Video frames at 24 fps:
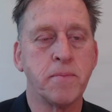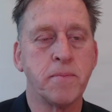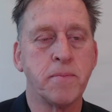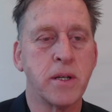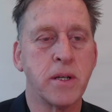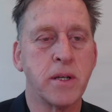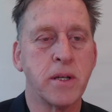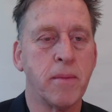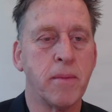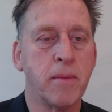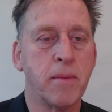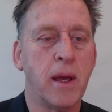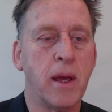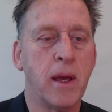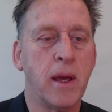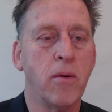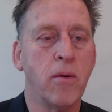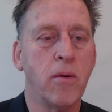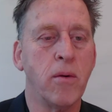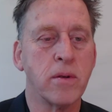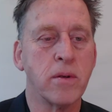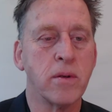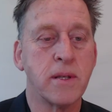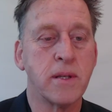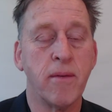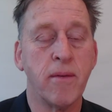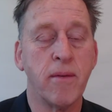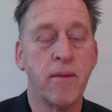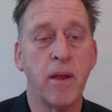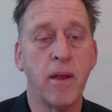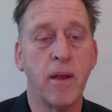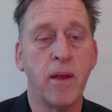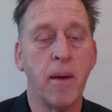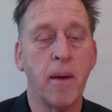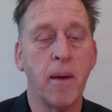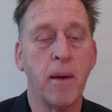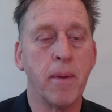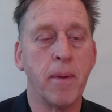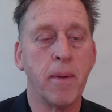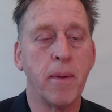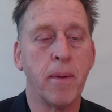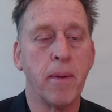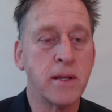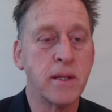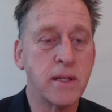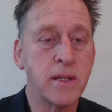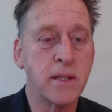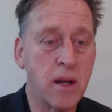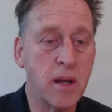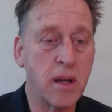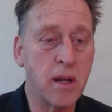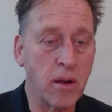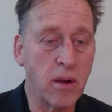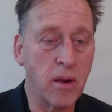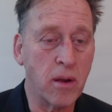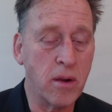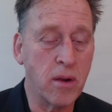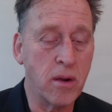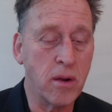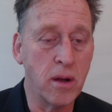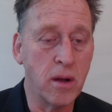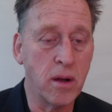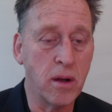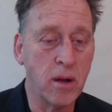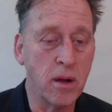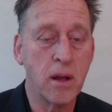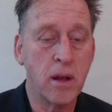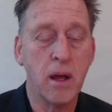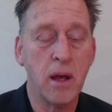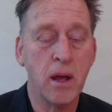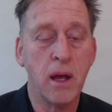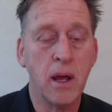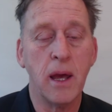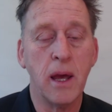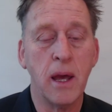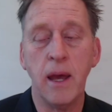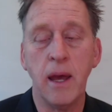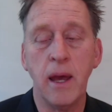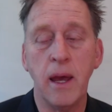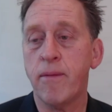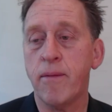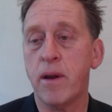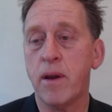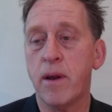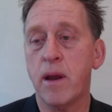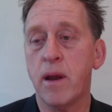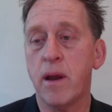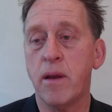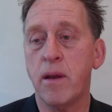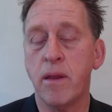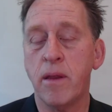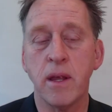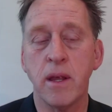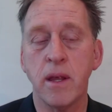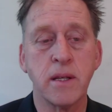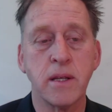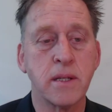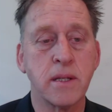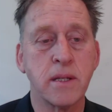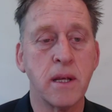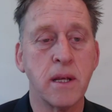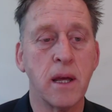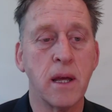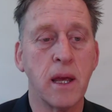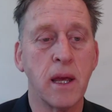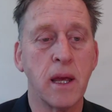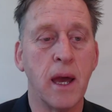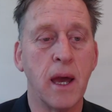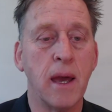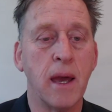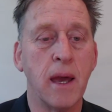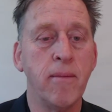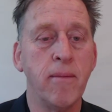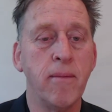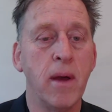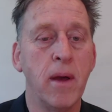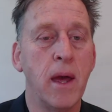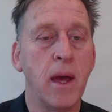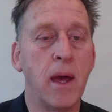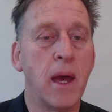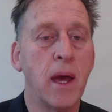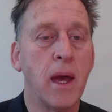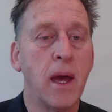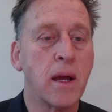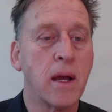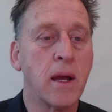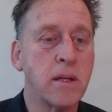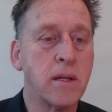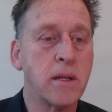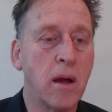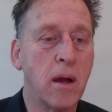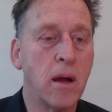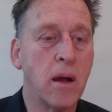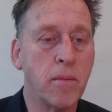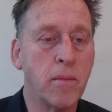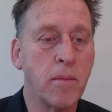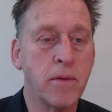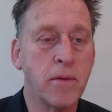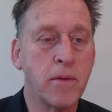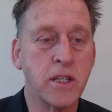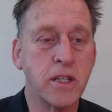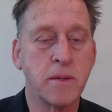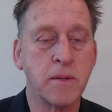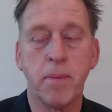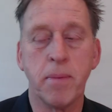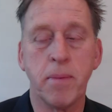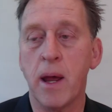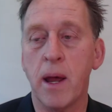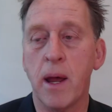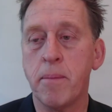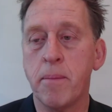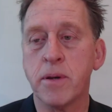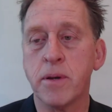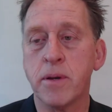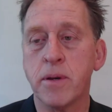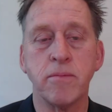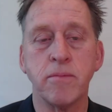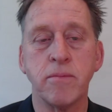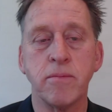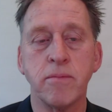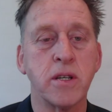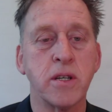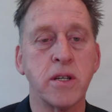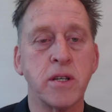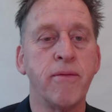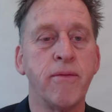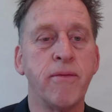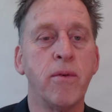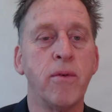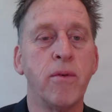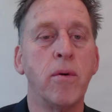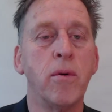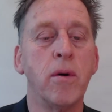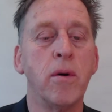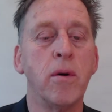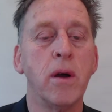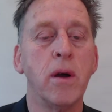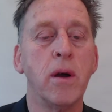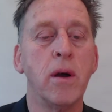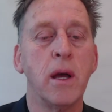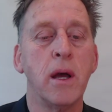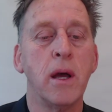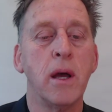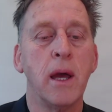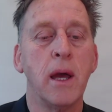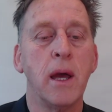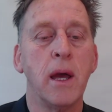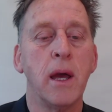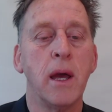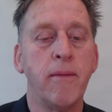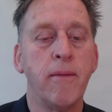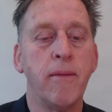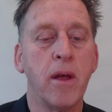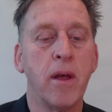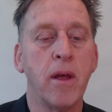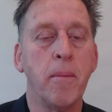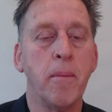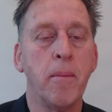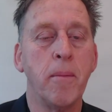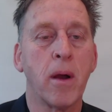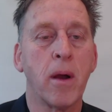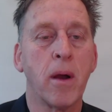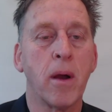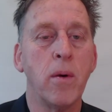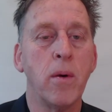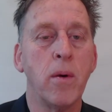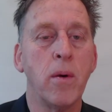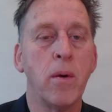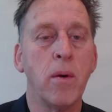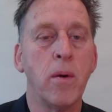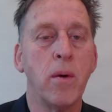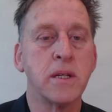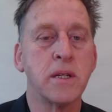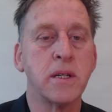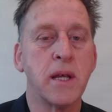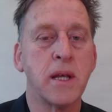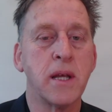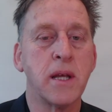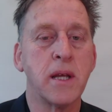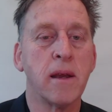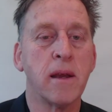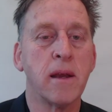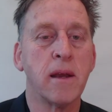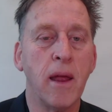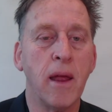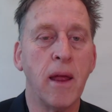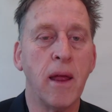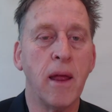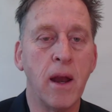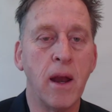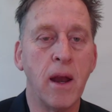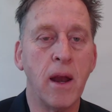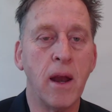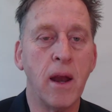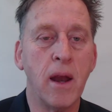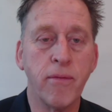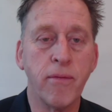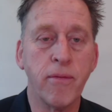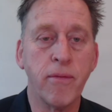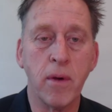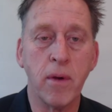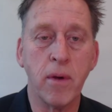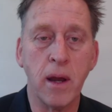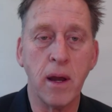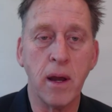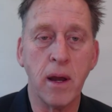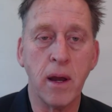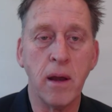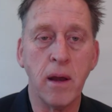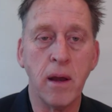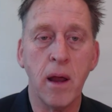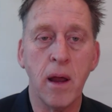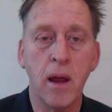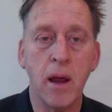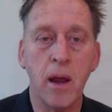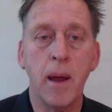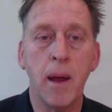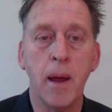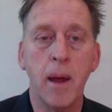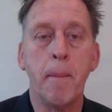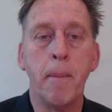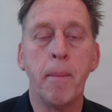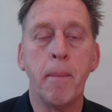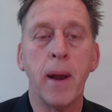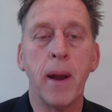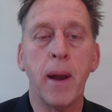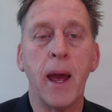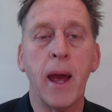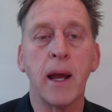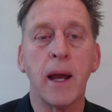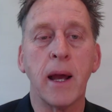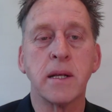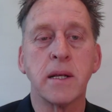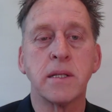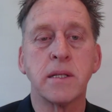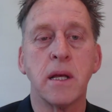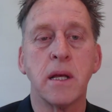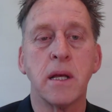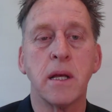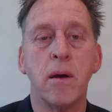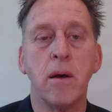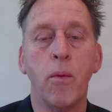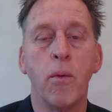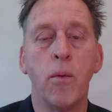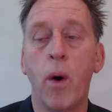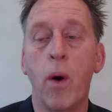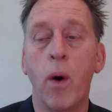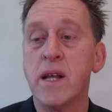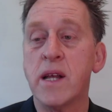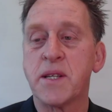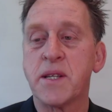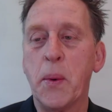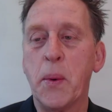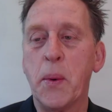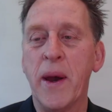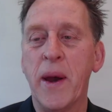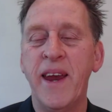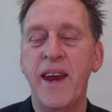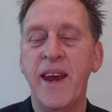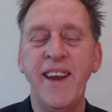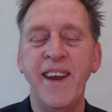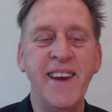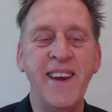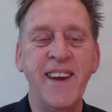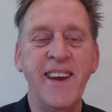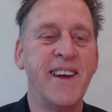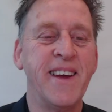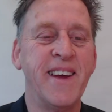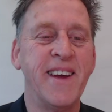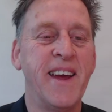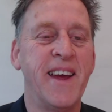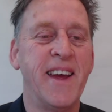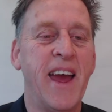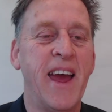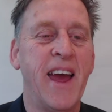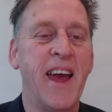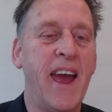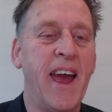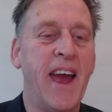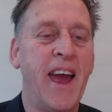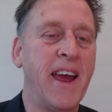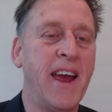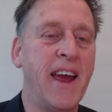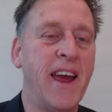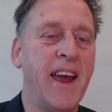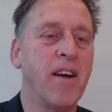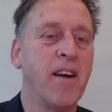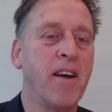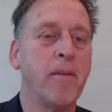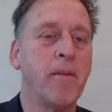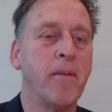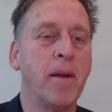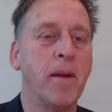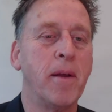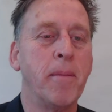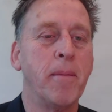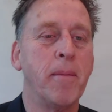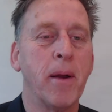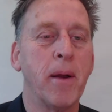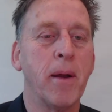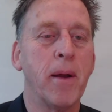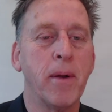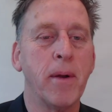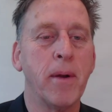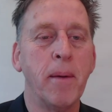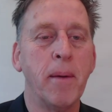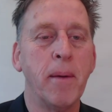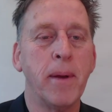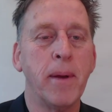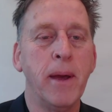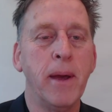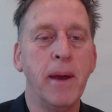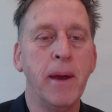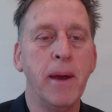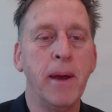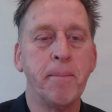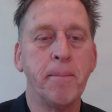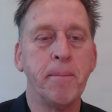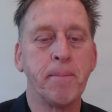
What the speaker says: bishop here or something like that. But this is no good even in this game, because I would just play bishop g4 even though my queen's attacked, and then I'm threatening white's queen, and I'm getting muddled up here.